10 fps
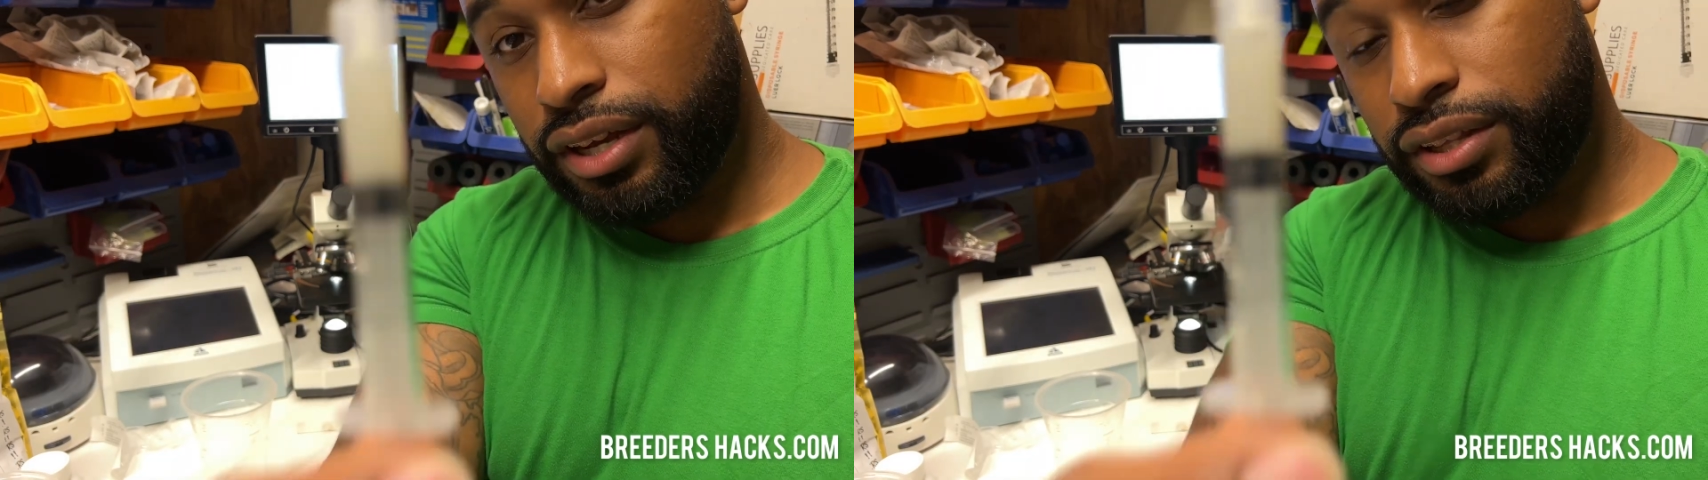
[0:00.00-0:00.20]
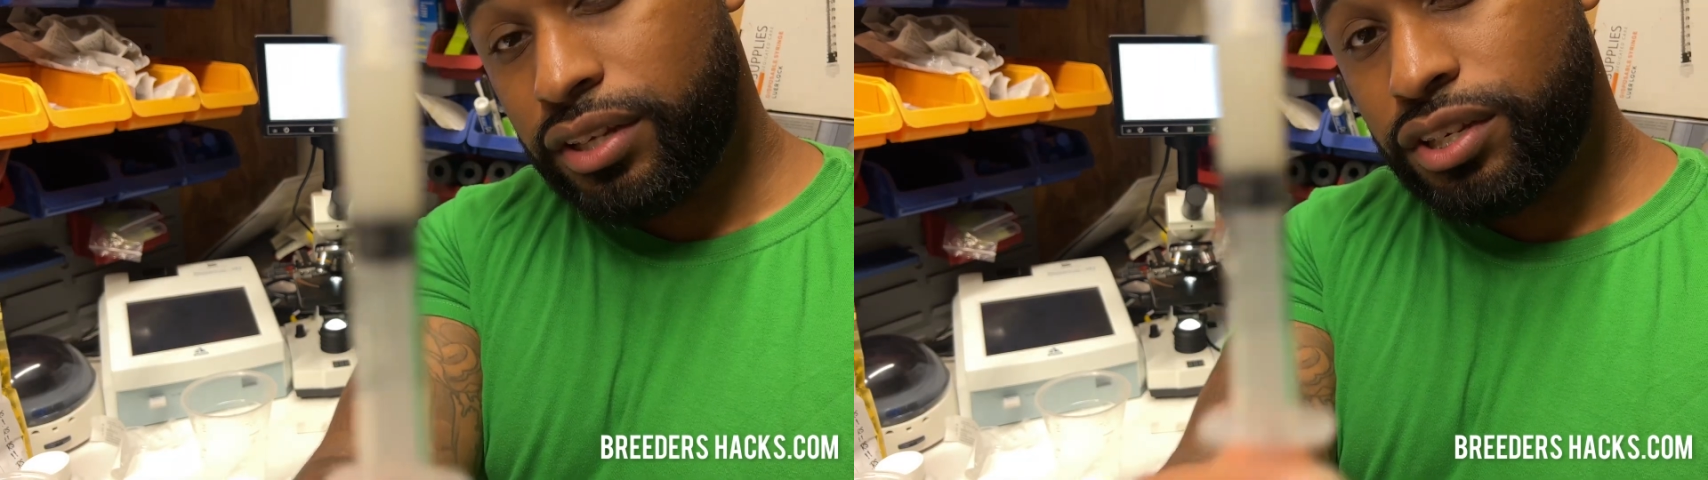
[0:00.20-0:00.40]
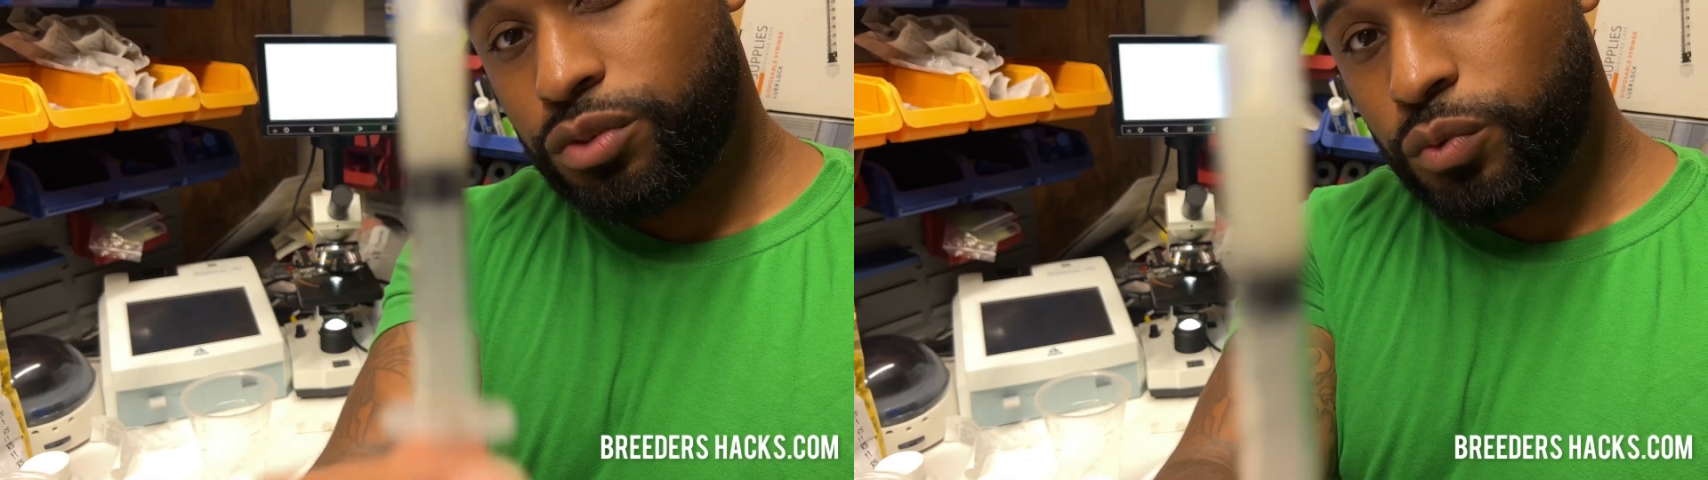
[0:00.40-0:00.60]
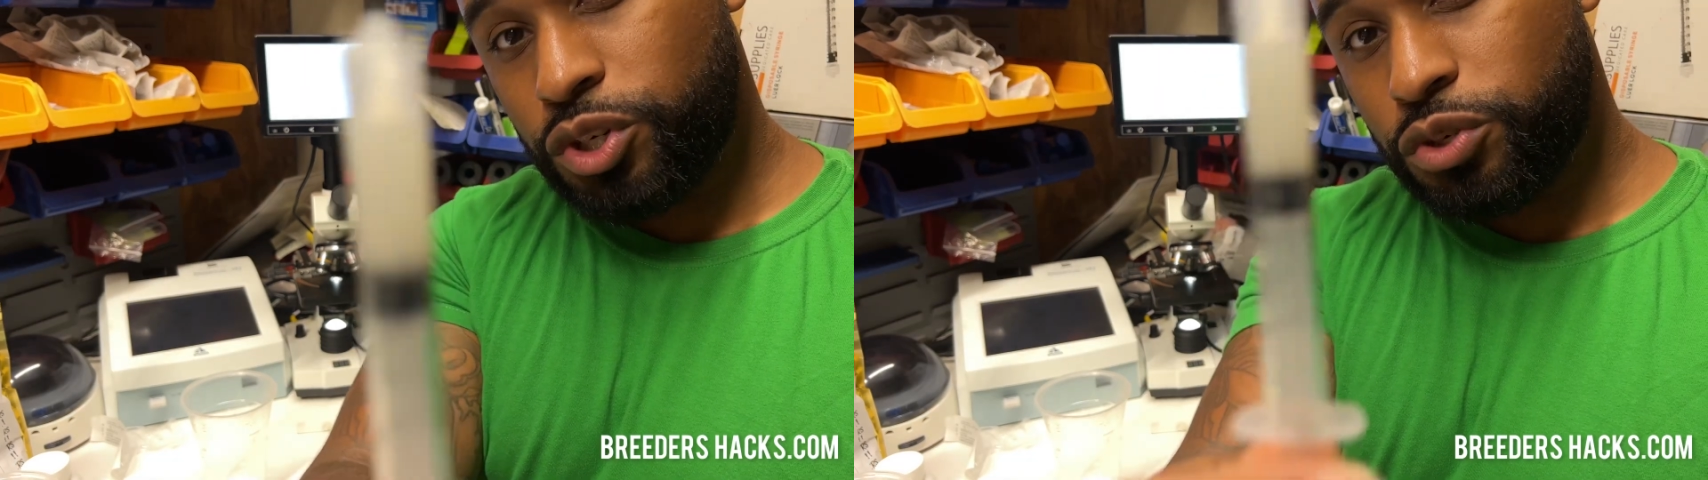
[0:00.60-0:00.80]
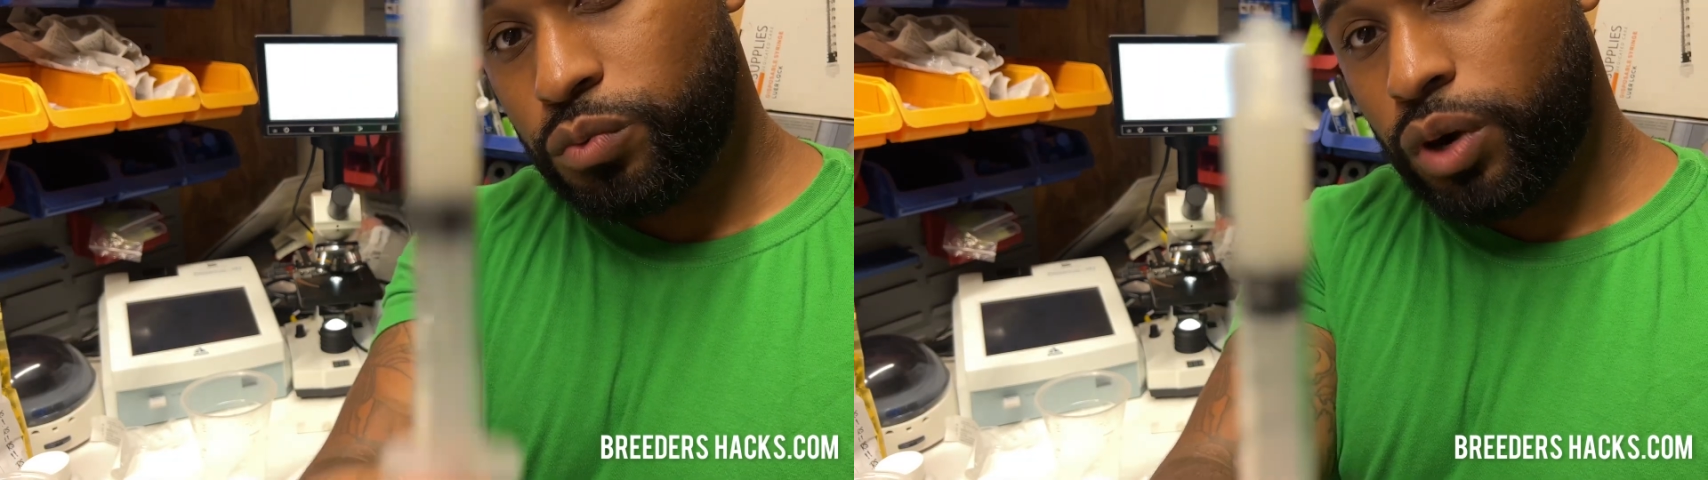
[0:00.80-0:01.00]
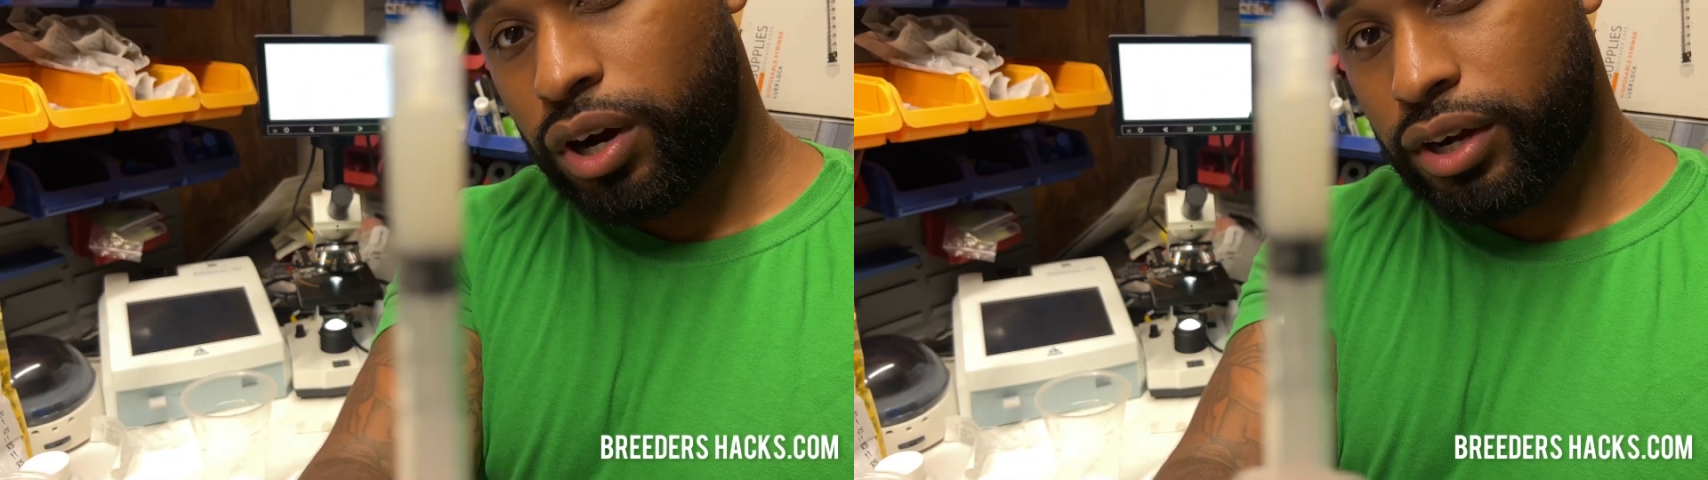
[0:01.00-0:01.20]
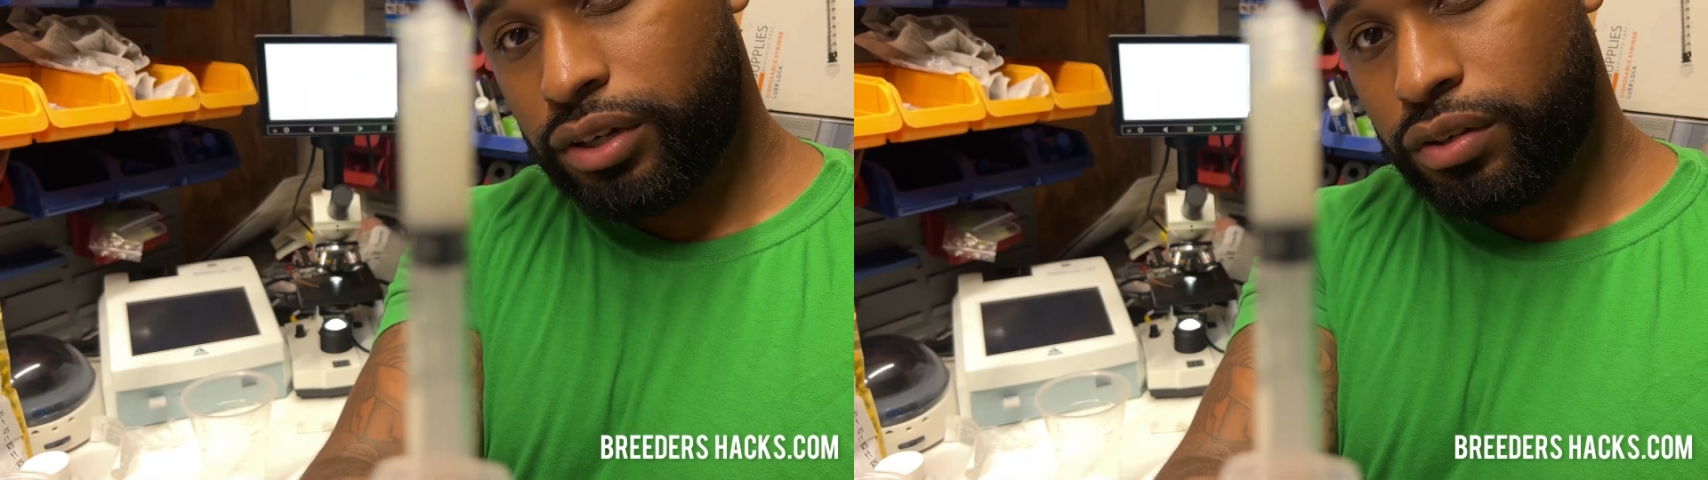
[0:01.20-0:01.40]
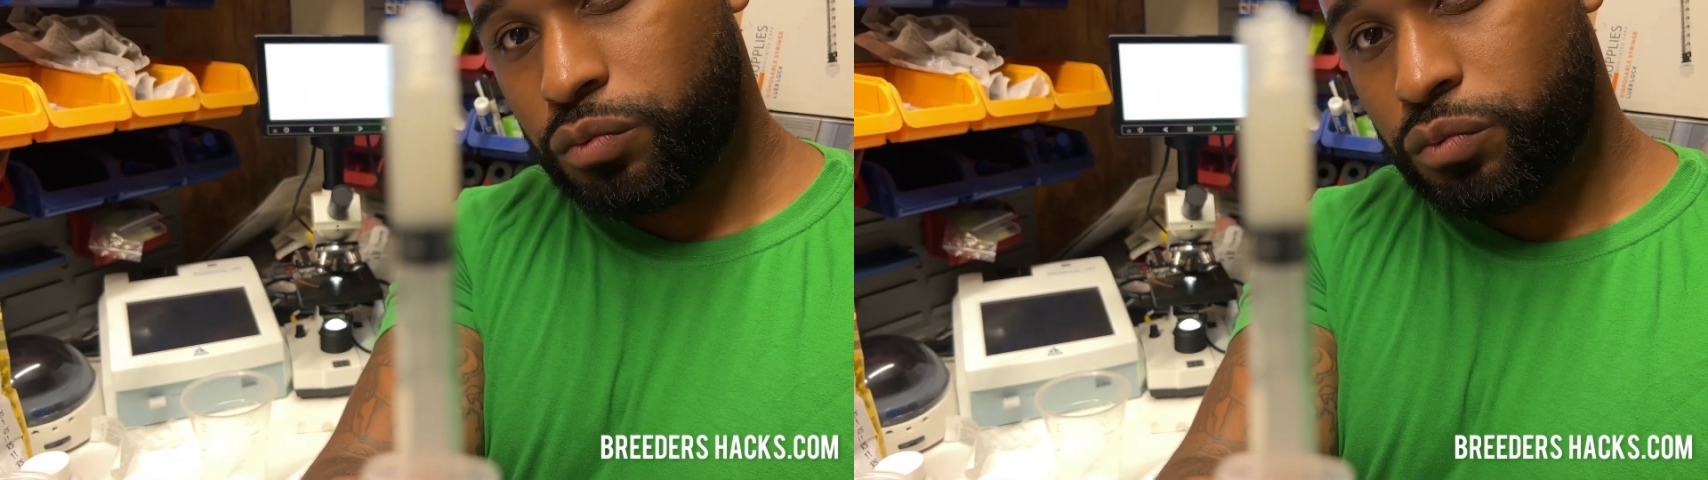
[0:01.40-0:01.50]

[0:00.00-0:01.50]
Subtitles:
This is what you want